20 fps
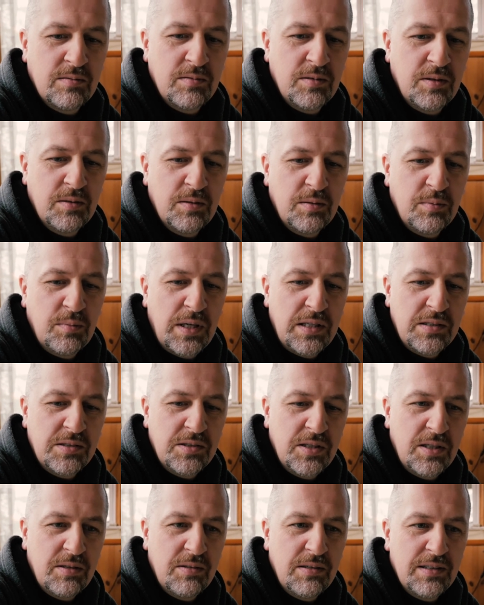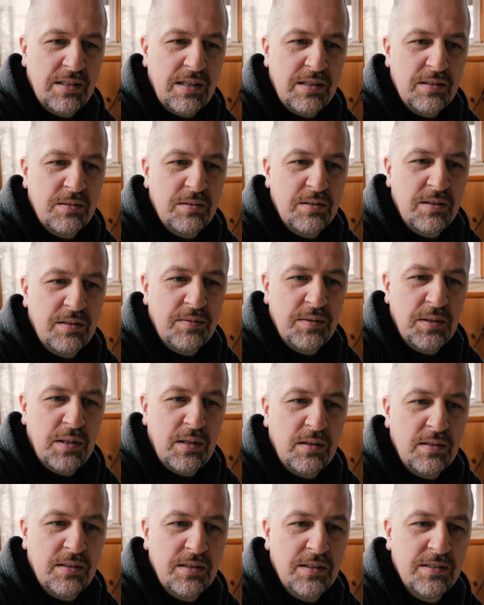You don't mind sharing that on the
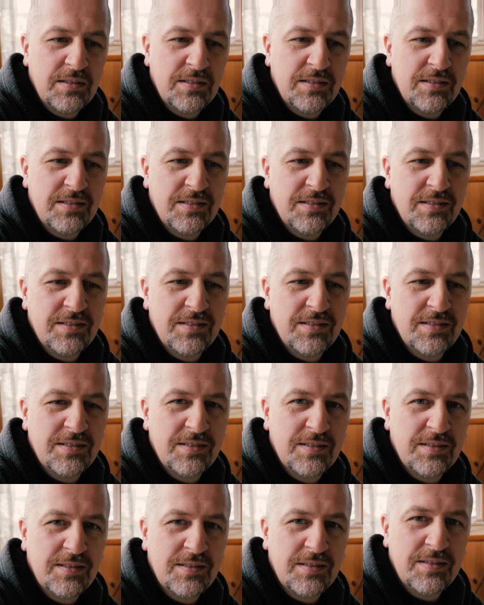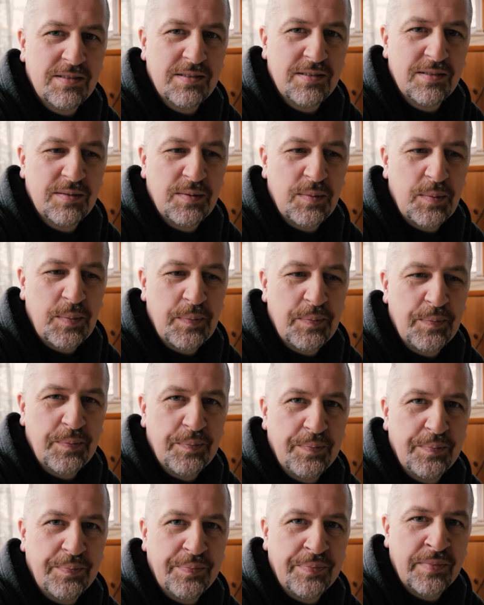vlog? I guess not.
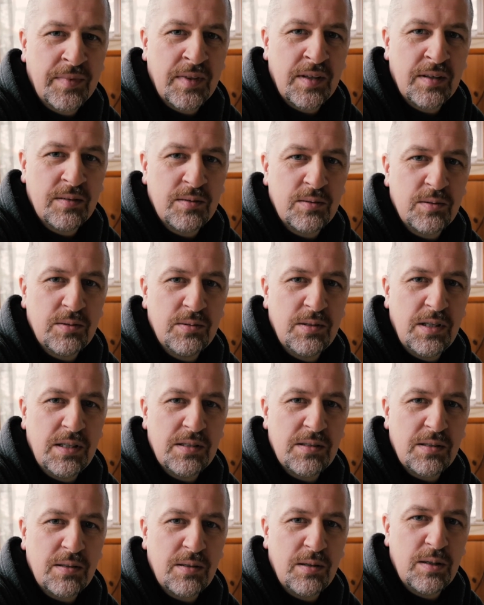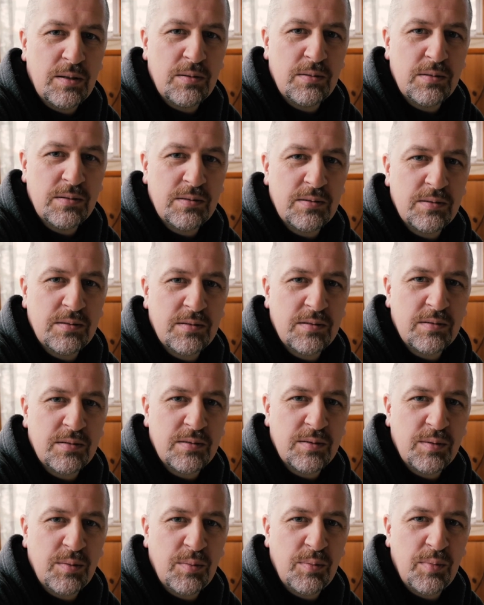Two days ago,
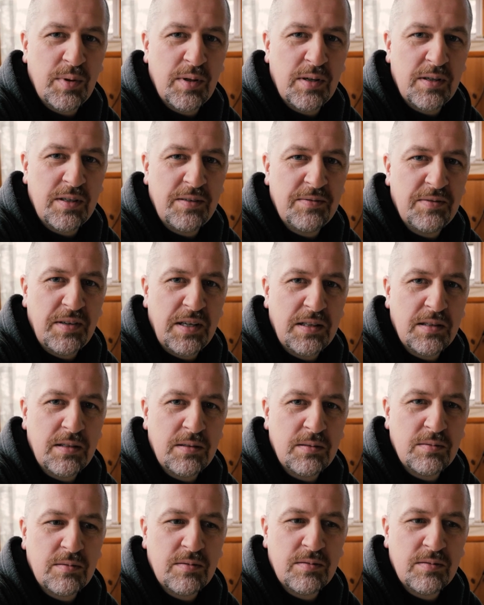Blonnie fainted.